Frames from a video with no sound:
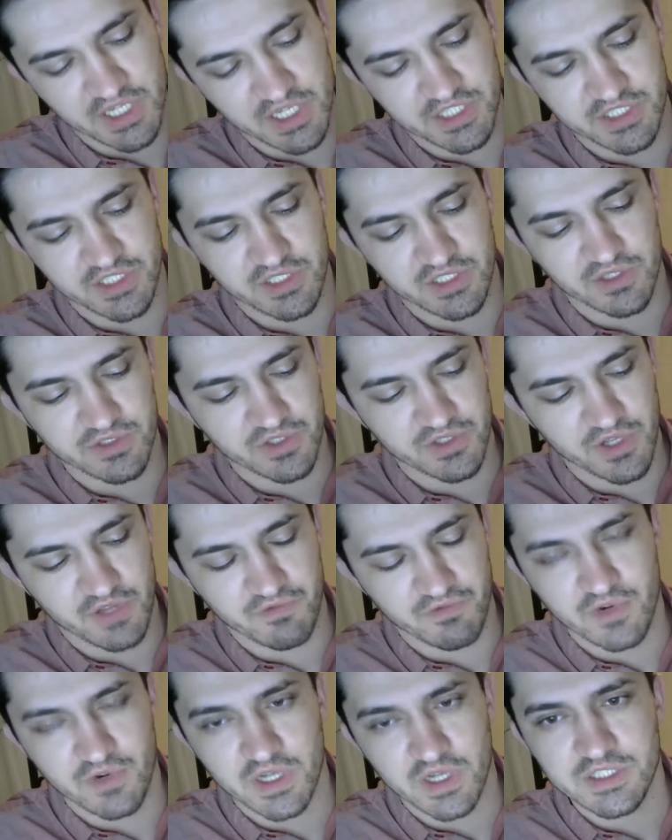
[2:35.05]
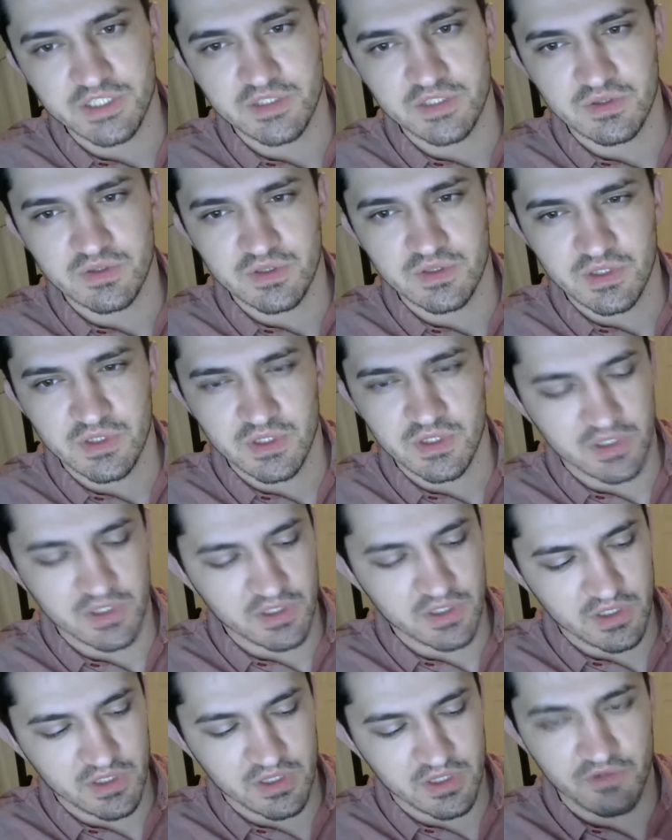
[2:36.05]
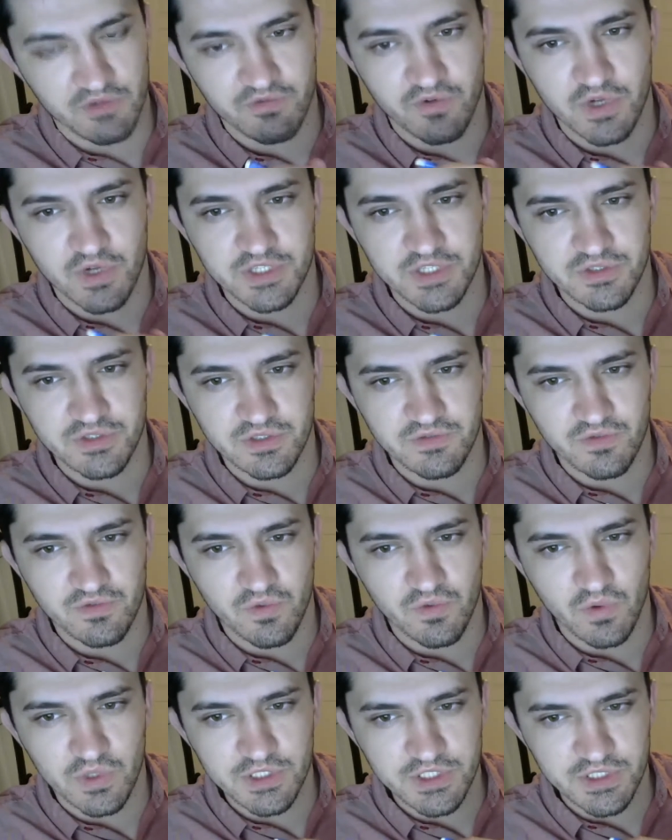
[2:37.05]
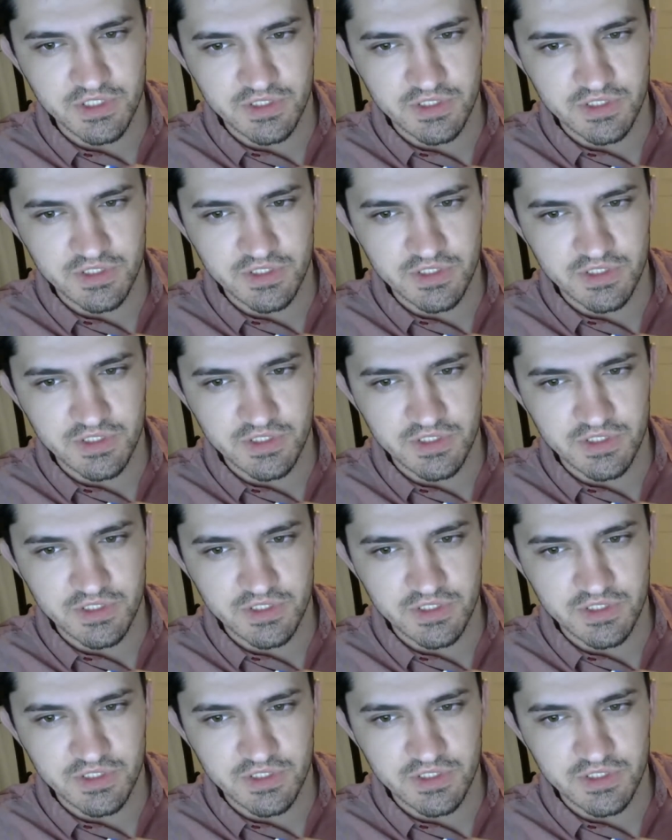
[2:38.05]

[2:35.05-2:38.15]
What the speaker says: closer to the front. The frontal, of course.